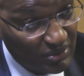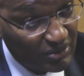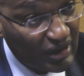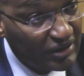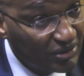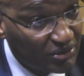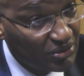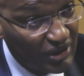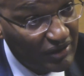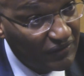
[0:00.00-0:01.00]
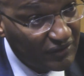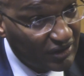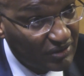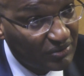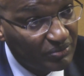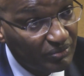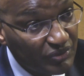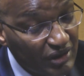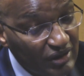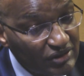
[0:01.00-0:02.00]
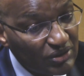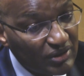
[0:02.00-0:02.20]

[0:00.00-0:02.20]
right through the evening. So